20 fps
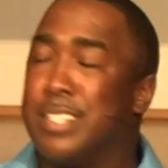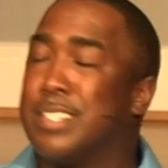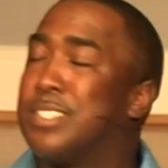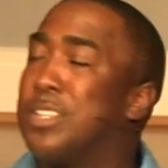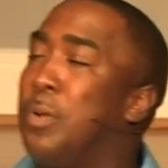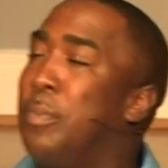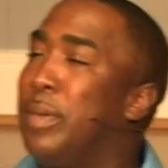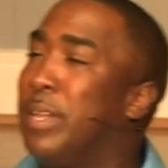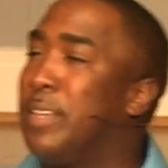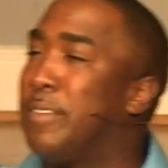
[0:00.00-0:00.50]

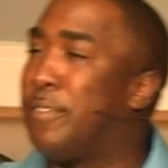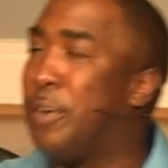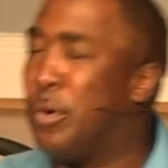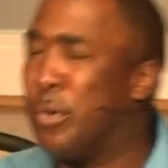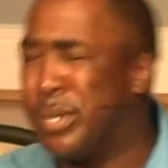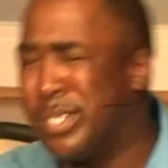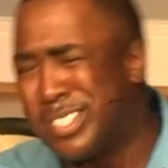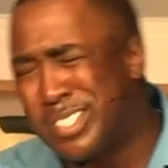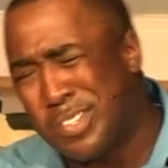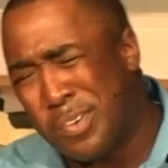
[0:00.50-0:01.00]
So many
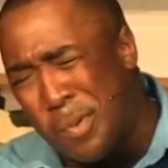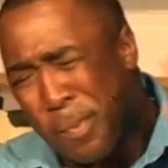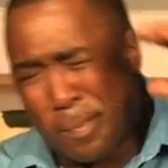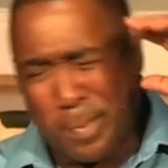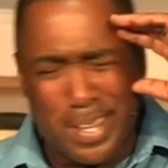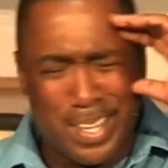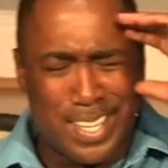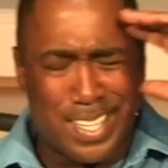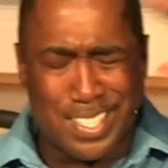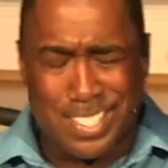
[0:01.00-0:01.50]
focused on
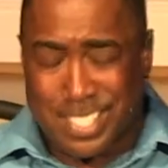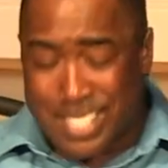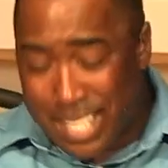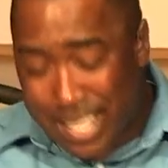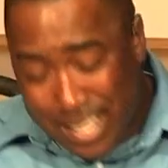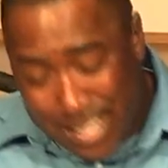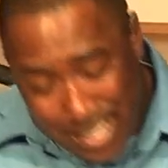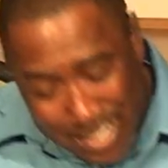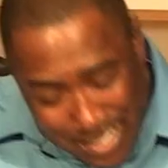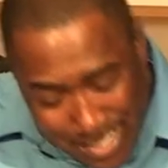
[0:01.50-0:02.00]
being
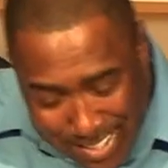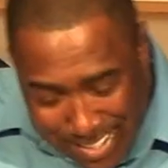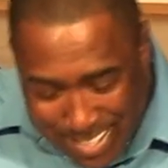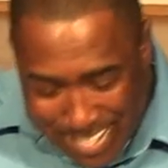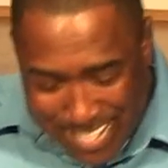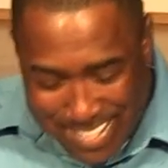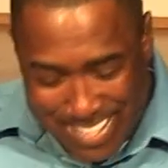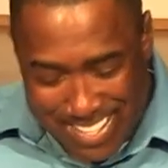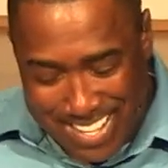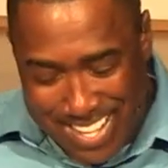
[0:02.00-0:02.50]
seen,
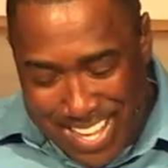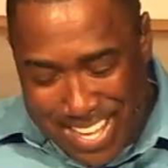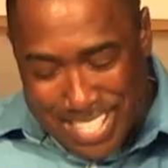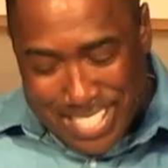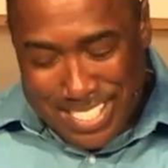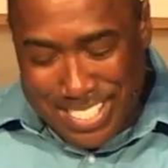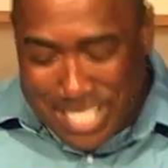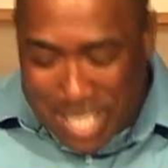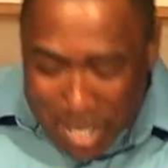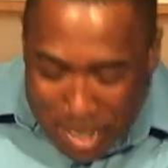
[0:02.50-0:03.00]

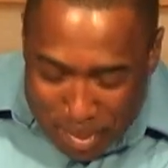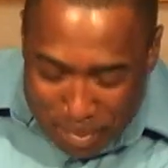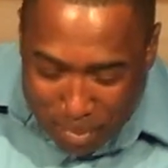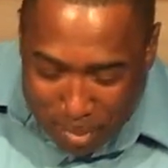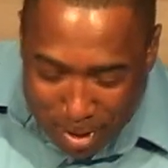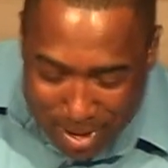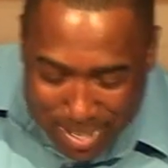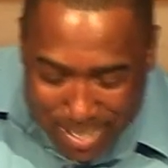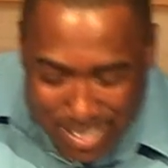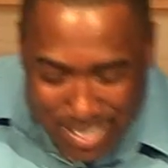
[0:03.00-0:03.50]

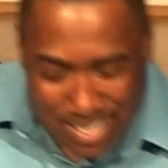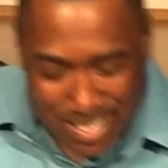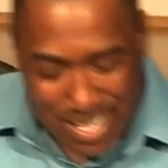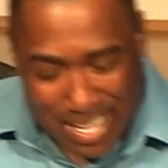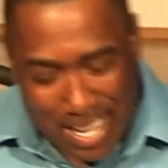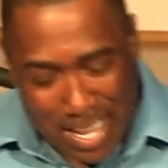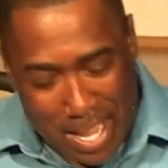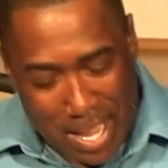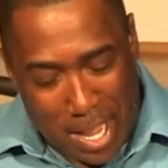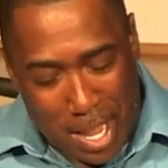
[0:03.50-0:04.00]
celebrated,
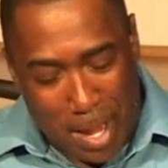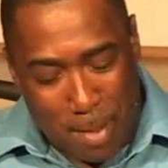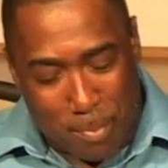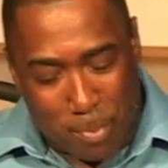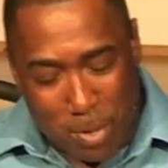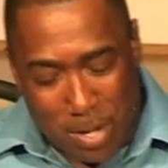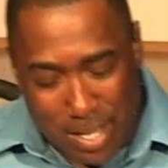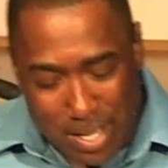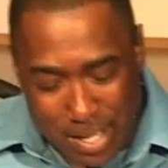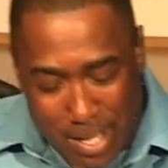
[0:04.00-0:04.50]
and
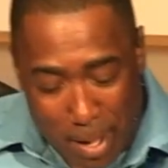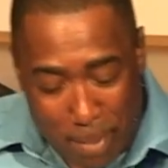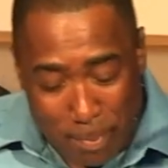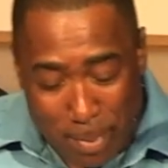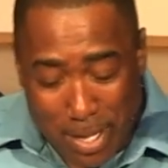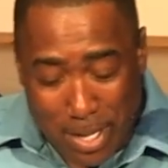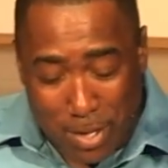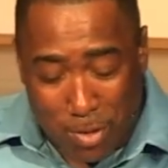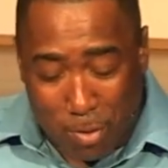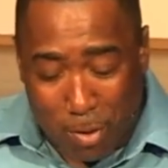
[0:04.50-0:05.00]

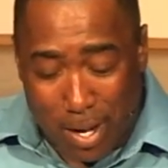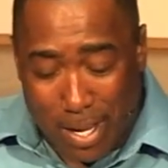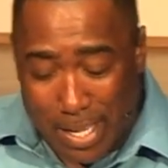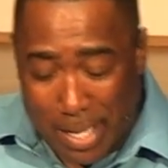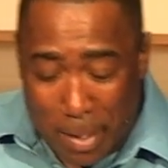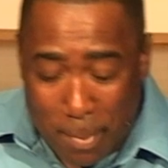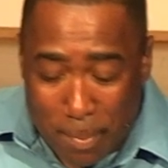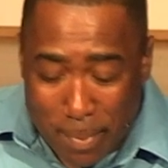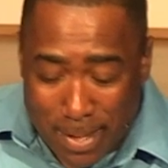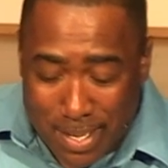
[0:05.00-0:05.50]
being
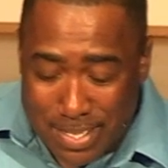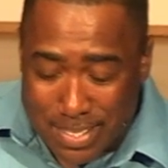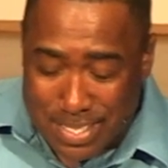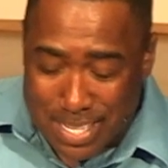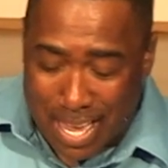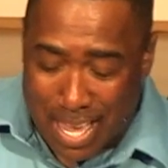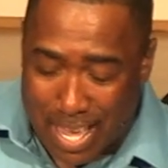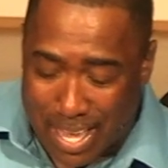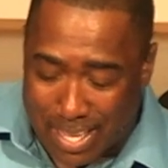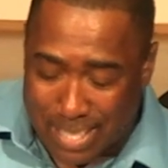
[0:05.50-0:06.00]
great in
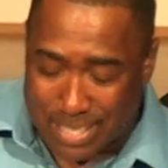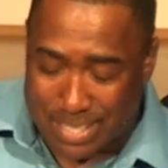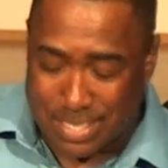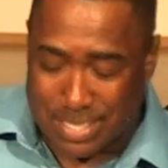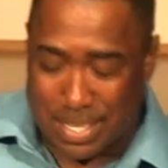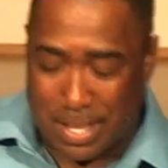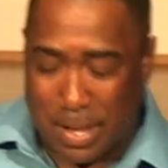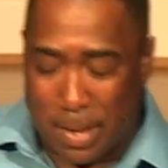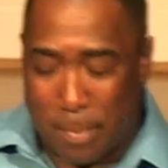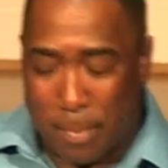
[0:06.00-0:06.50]
men's
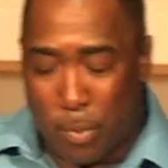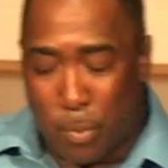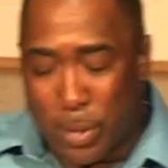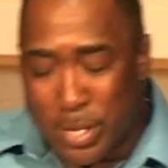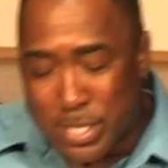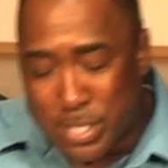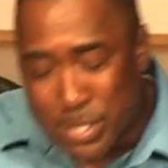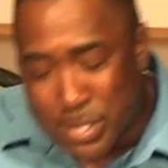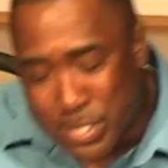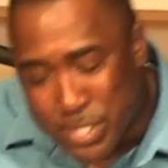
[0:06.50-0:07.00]
eyes, but
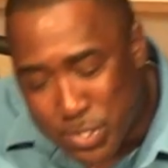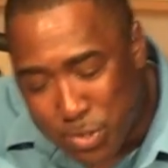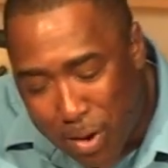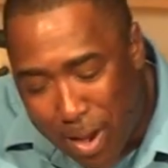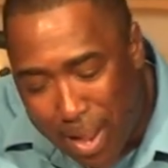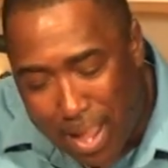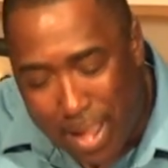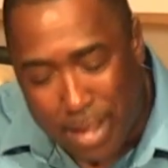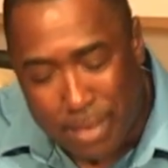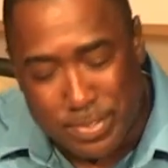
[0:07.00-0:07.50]
we should
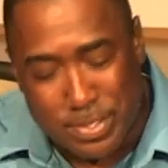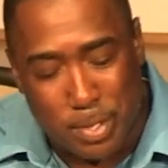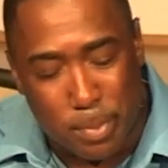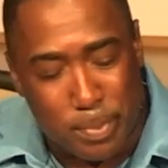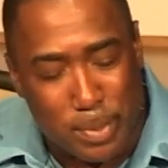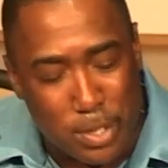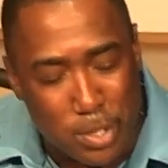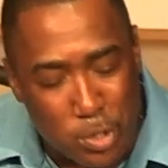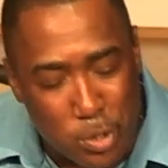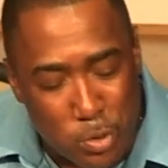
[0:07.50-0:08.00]
strive to
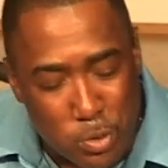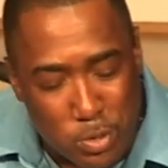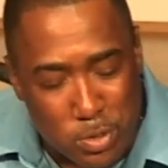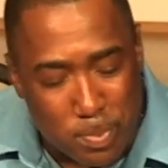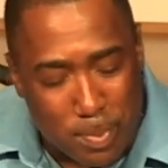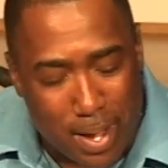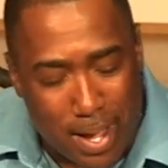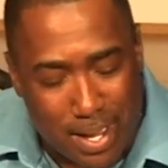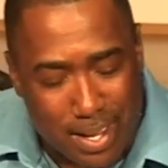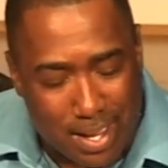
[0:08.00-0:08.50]
be
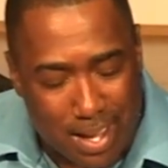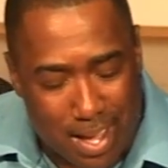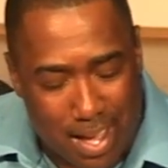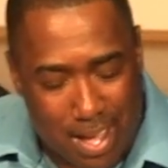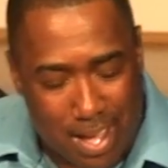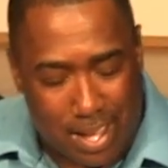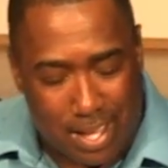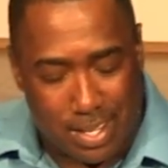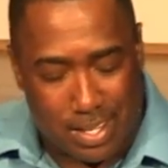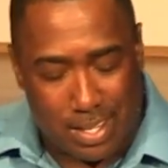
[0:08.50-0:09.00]
used by
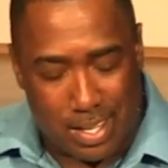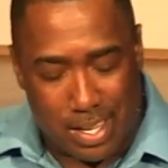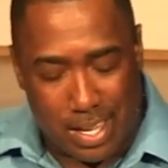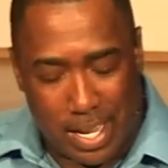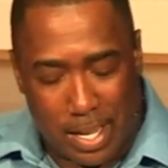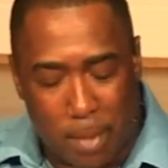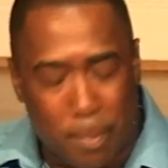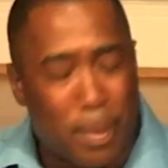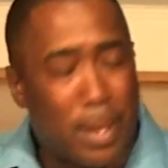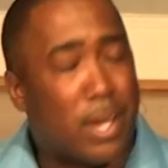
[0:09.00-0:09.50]
God
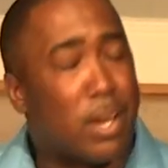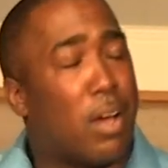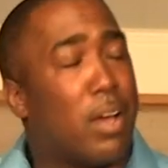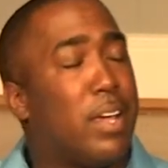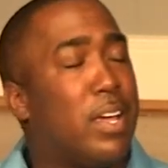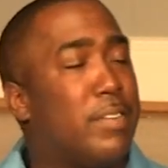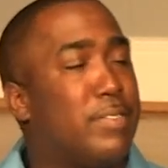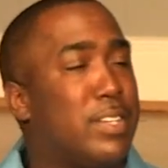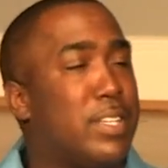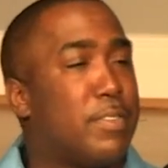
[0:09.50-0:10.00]
and to make our
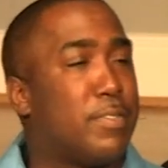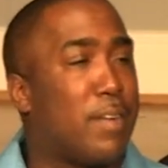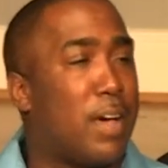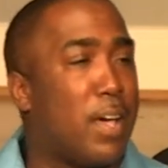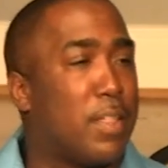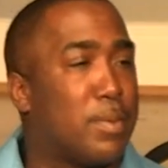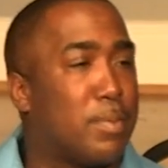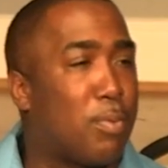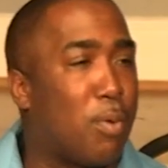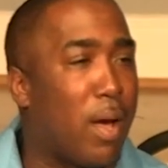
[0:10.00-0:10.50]
Heavenly
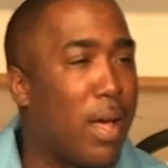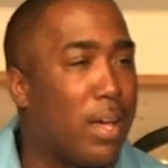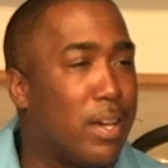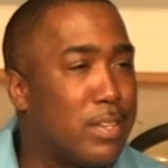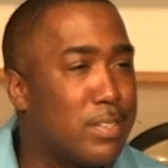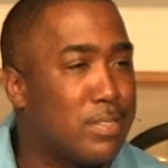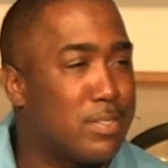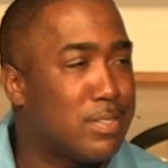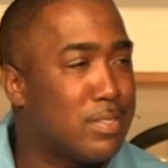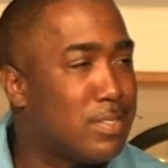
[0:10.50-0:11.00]
Father
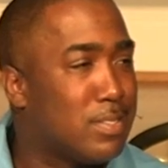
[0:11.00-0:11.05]
proud.